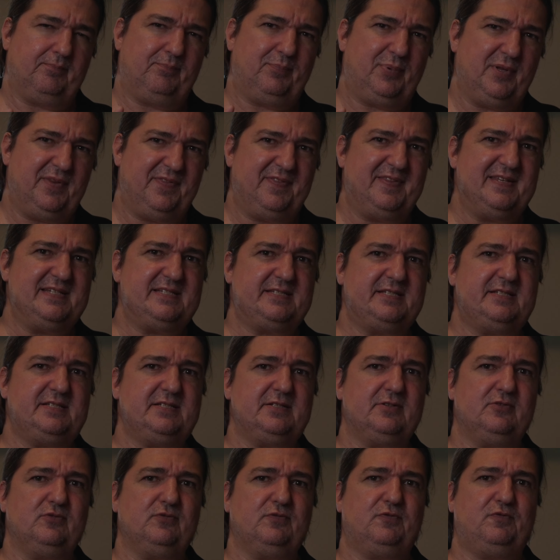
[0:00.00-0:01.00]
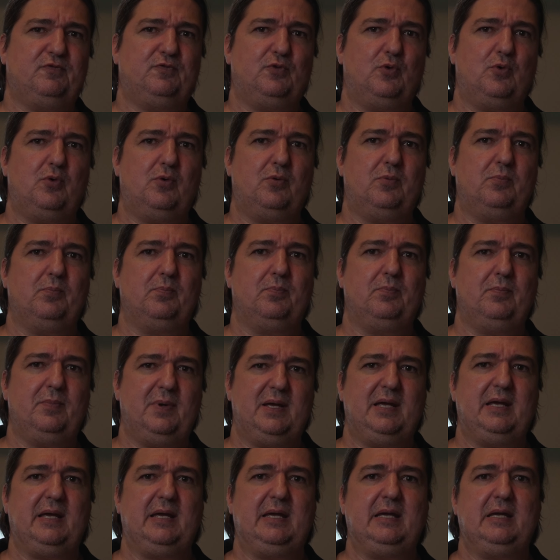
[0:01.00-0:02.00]
But this, for
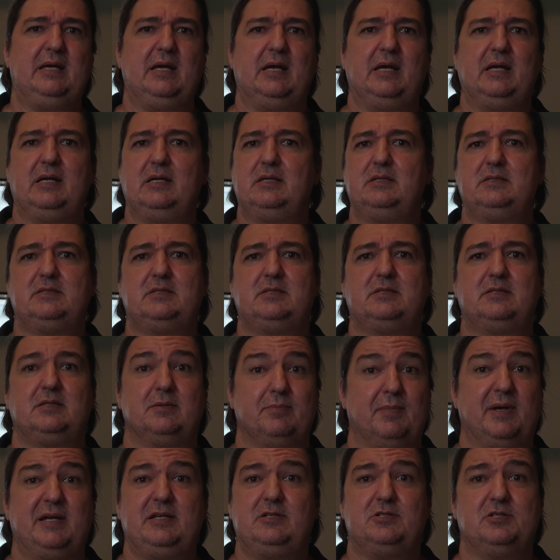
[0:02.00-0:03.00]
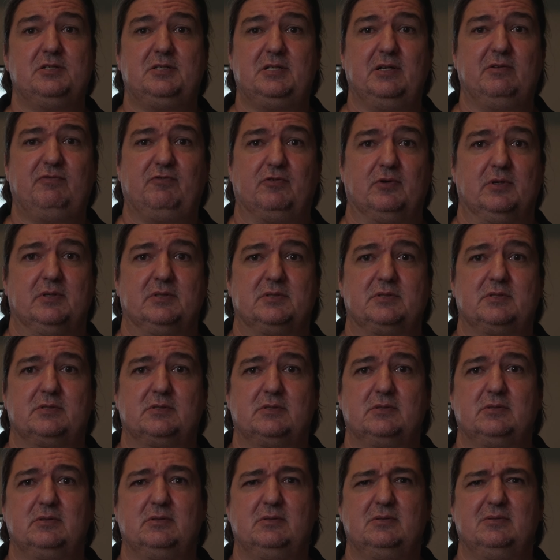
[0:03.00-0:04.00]
me, is the major
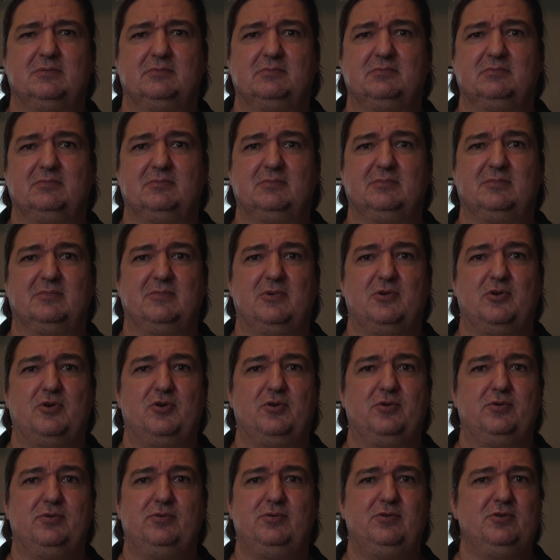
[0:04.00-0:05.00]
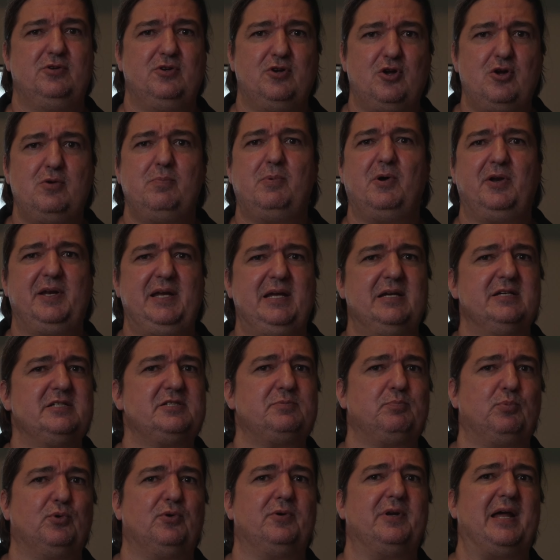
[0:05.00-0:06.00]
difference. Nobody
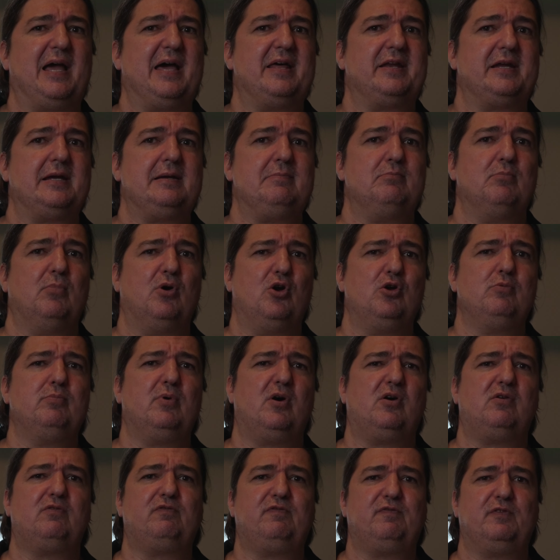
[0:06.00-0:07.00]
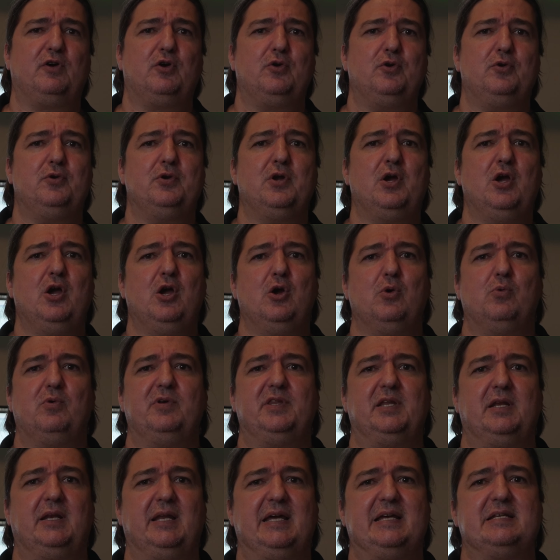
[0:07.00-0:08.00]
has brought out a mobile phone
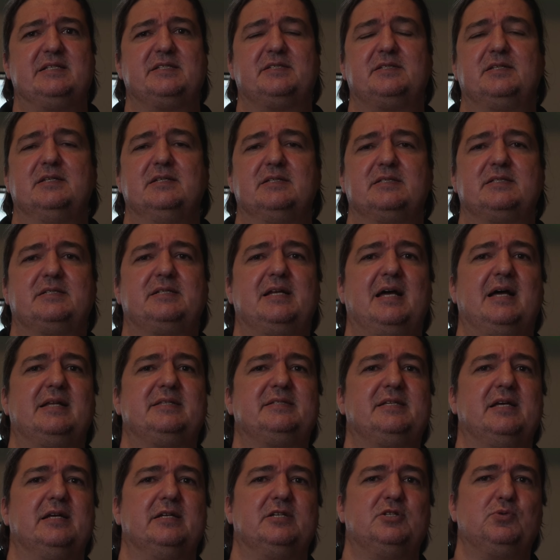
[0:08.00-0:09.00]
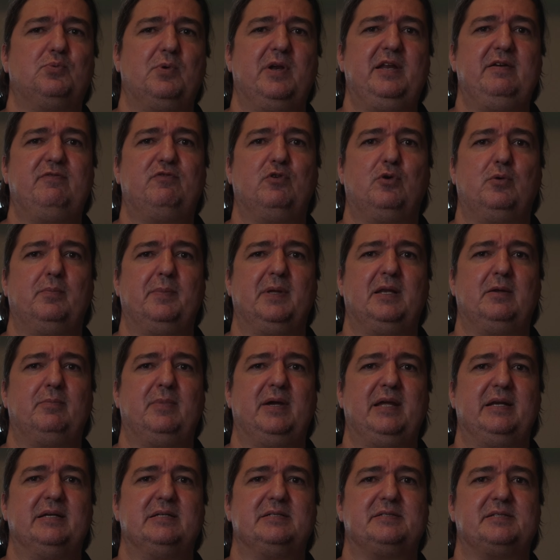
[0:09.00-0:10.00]
with a lens that starts at
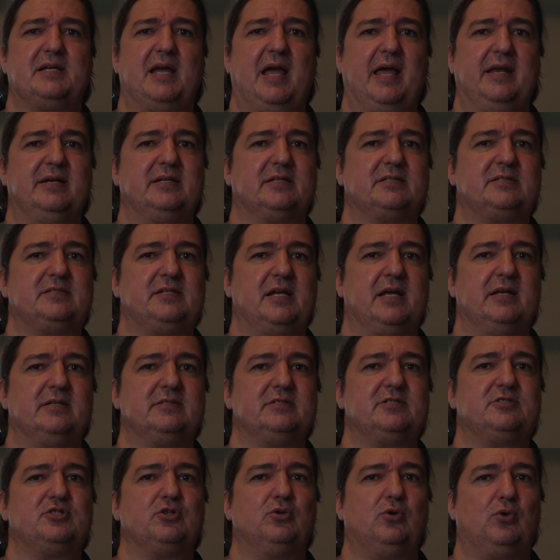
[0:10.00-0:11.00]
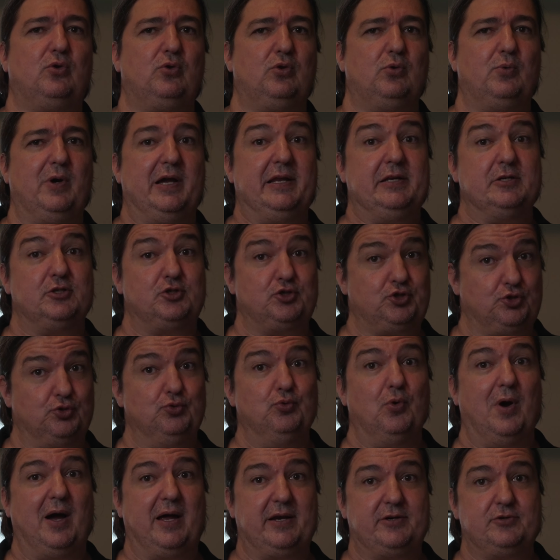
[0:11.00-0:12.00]
24mm and extends all the way to
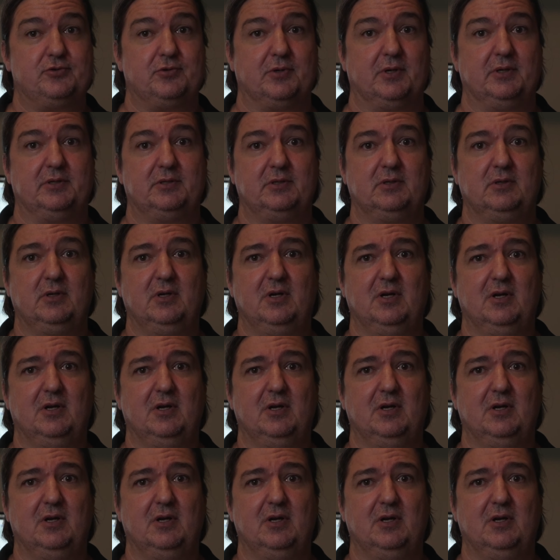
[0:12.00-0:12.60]
200.